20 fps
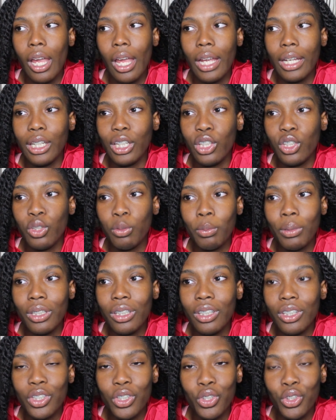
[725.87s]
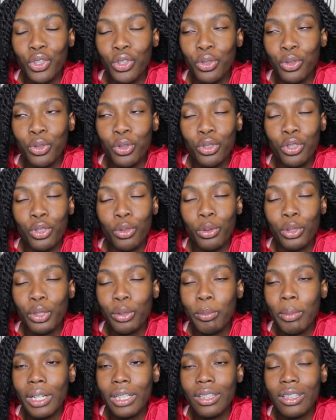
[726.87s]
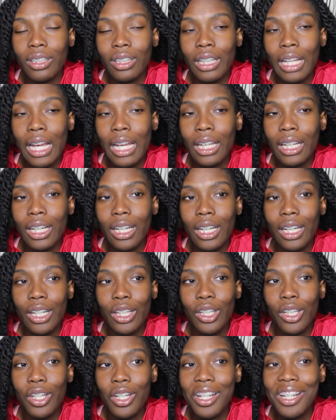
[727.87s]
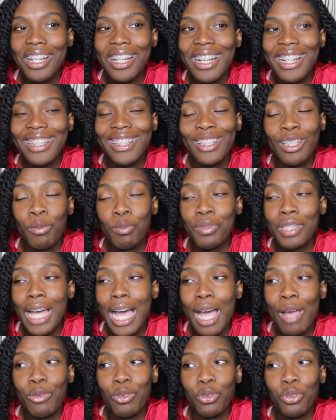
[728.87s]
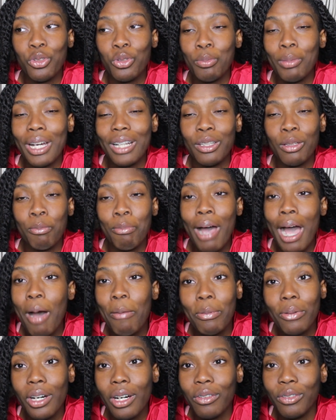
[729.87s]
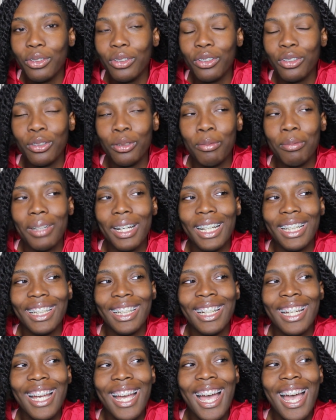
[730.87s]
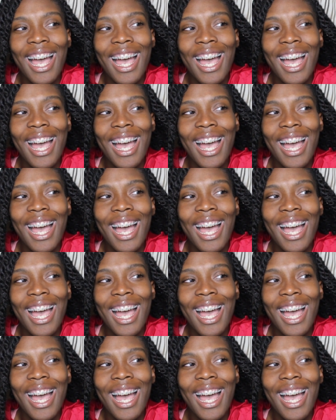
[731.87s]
And He speaks to you, when you're about to sometimes when you're about to pop off on somebody,